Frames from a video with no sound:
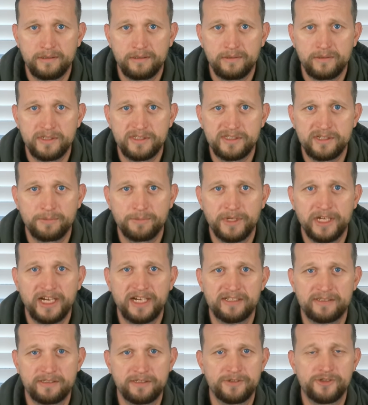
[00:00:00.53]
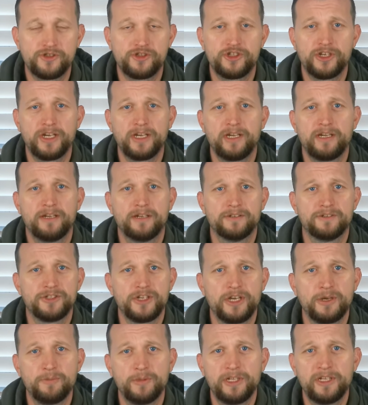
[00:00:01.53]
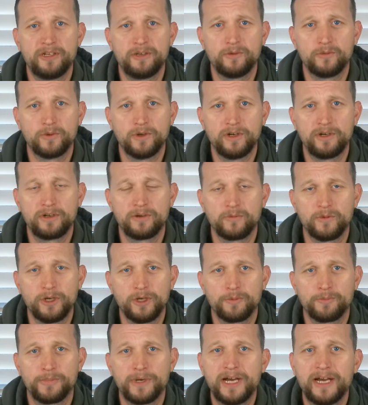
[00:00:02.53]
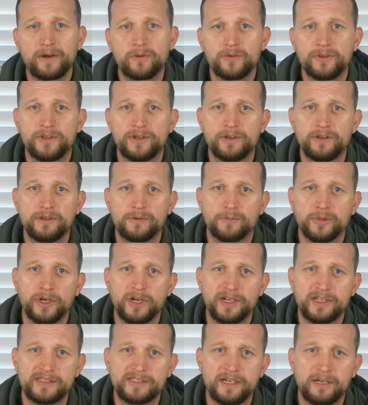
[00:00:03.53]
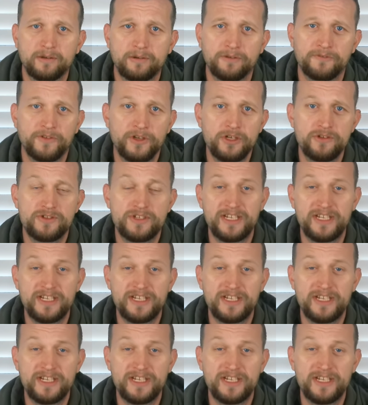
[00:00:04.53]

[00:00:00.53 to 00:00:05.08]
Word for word: What is up guys, this is Jay here, Jay Media One, and we are back with another product tech review.